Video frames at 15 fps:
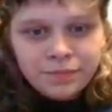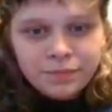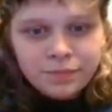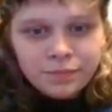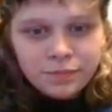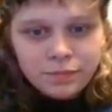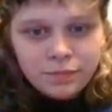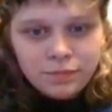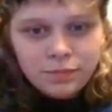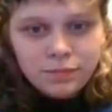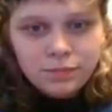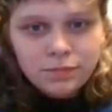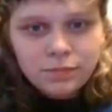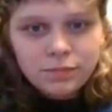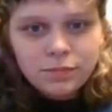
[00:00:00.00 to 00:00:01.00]

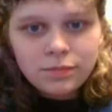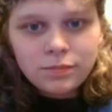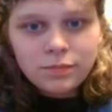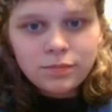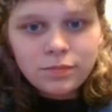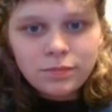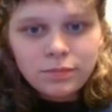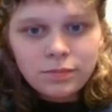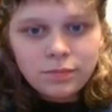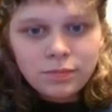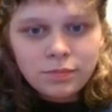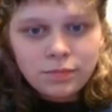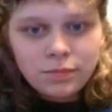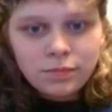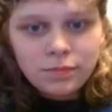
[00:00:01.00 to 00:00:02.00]

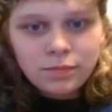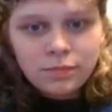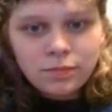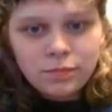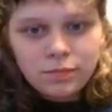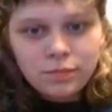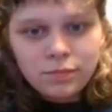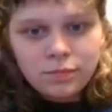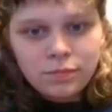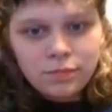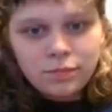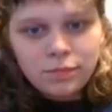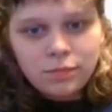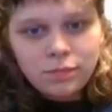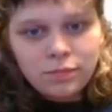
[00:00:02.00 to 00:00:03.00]
Nobody speaks.